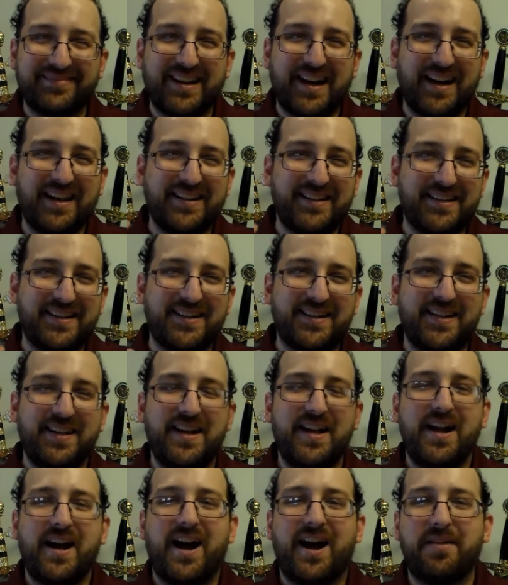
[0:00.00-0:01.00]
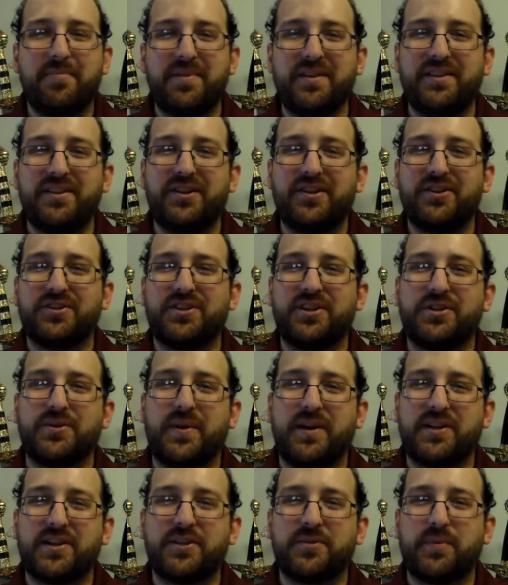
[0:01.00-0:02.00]
kinda. I mean, there are
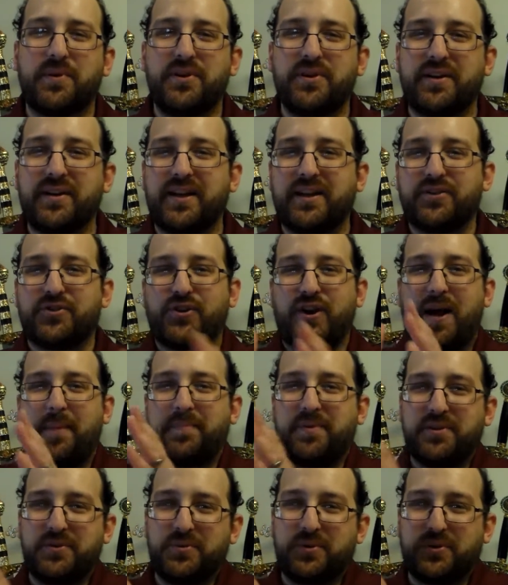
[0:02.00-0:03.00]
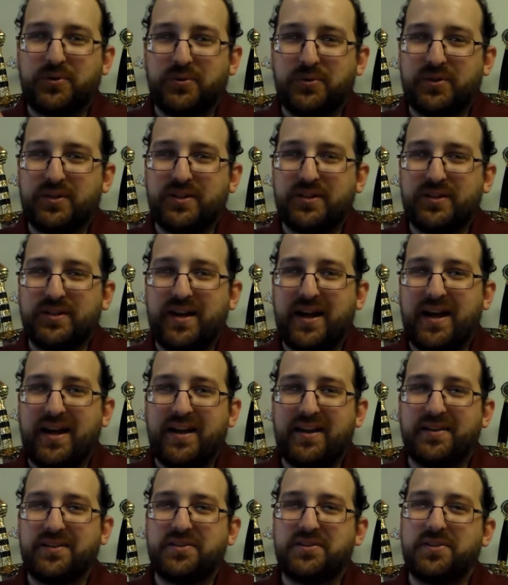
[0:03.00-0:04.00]
situations where you can get trapped into a corner
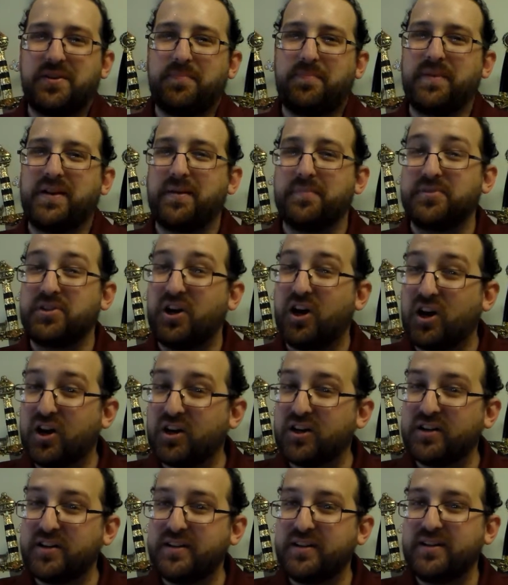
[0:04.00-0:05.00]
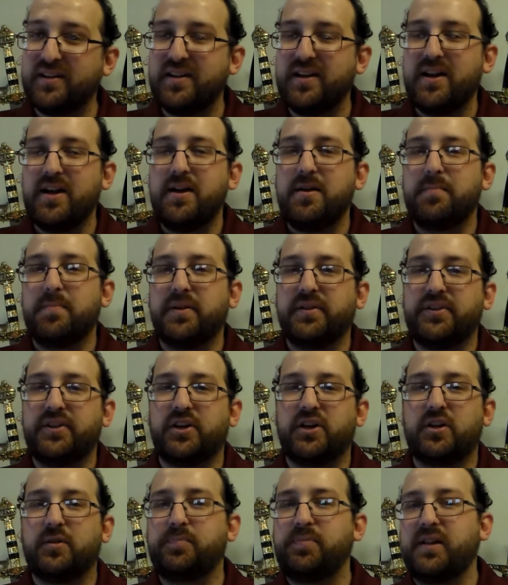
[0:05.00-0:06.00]
and it becomes hard, but
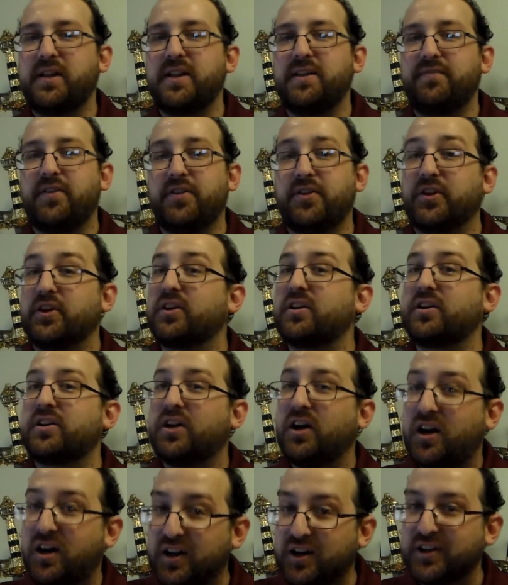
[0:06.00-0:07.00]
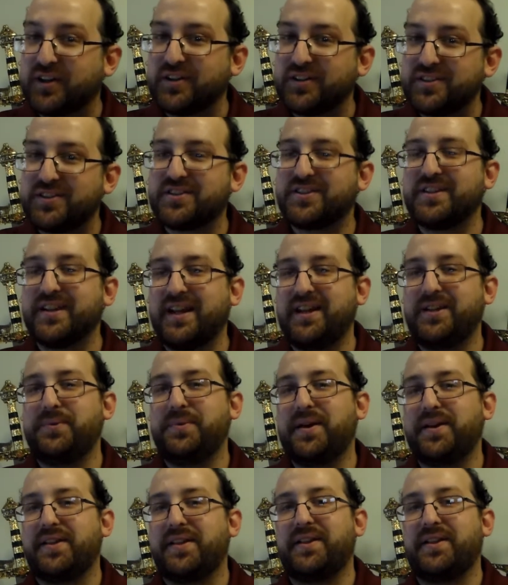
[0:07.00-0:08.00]
there are plenty of other cards to get
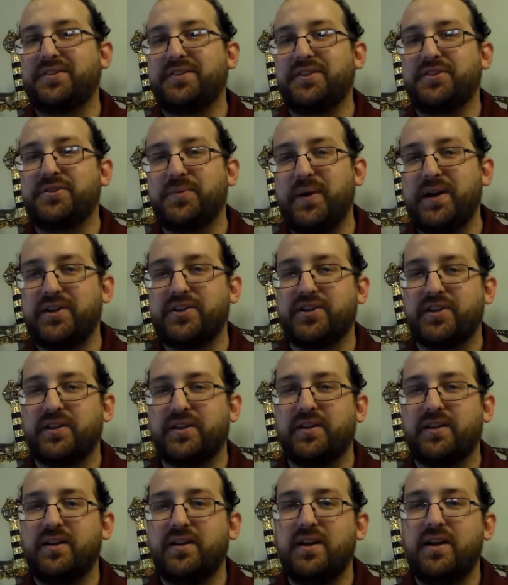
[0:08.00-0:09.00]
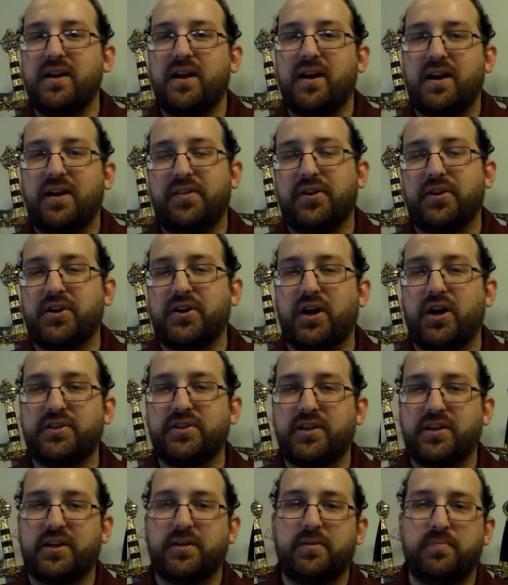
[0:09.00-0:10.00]
you out of that situation. There are
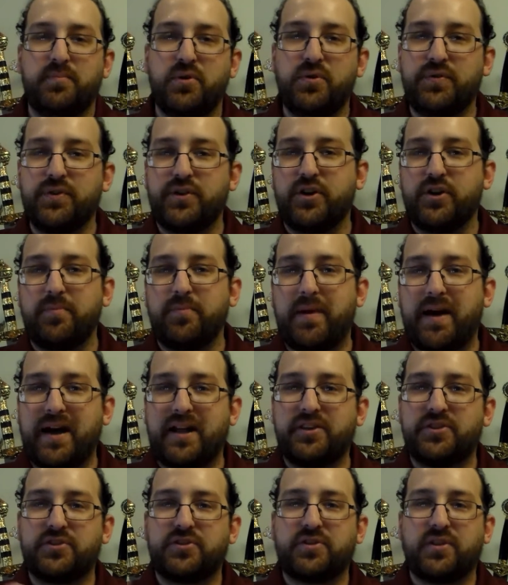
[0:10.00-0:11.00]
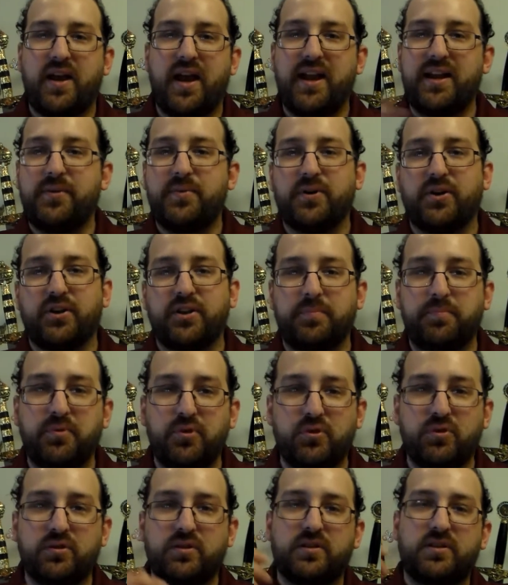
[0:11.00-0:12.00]
cards that can move your nomads anywhere on the
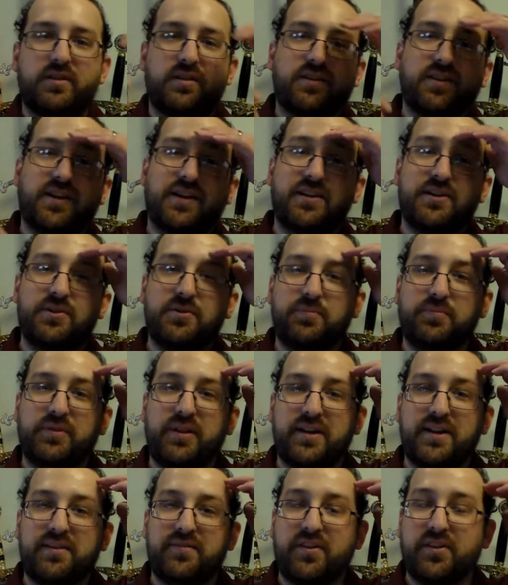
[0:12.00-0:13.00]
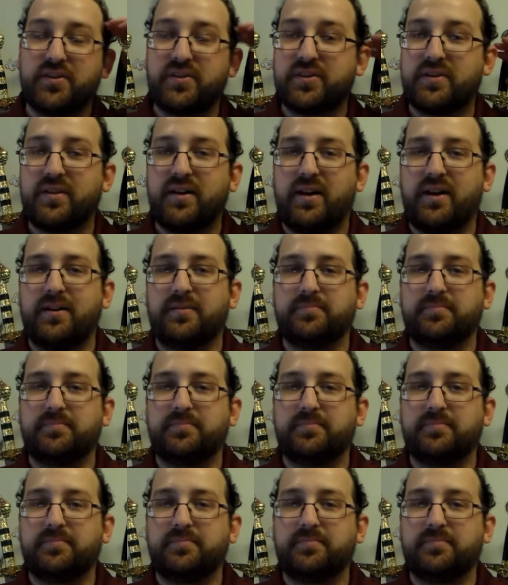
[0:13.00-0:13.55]
board. They can do plenty of other...